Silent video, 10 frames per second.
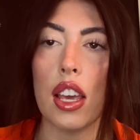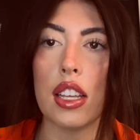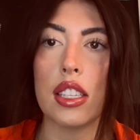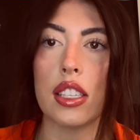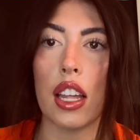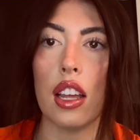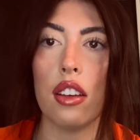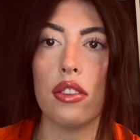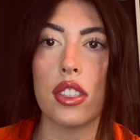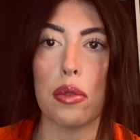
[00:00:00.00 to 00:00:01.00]
instead
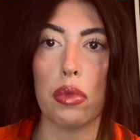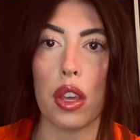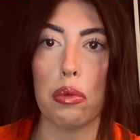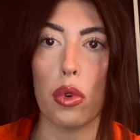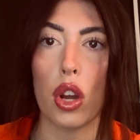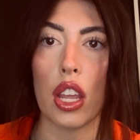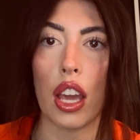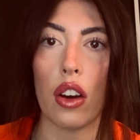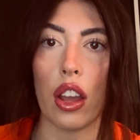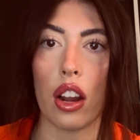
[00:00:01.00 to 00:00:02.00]
of simply pointing
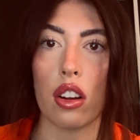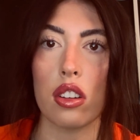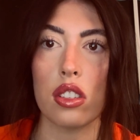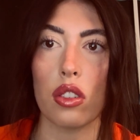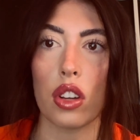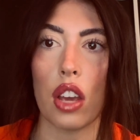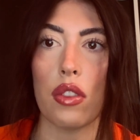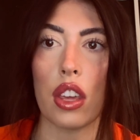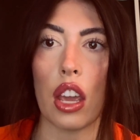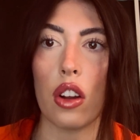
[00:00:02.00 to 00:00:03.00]
out errors or
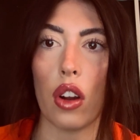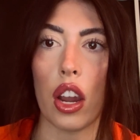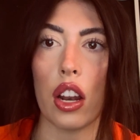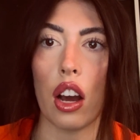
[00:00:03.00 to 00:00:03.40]
giving a grade,